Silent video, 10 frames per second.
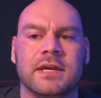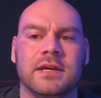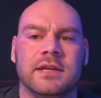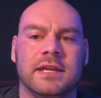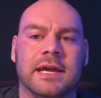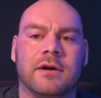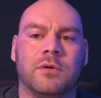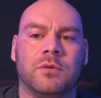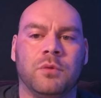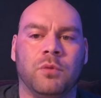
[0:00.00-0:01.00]

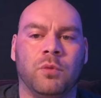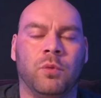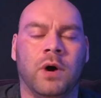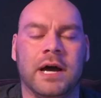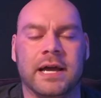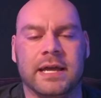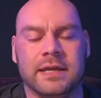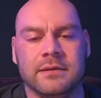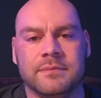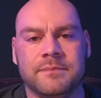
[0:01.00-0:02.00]
Now,
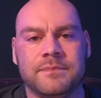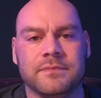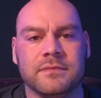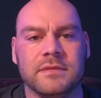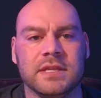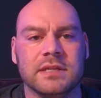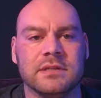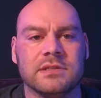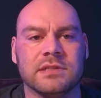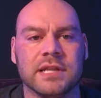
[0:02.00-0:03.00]
why is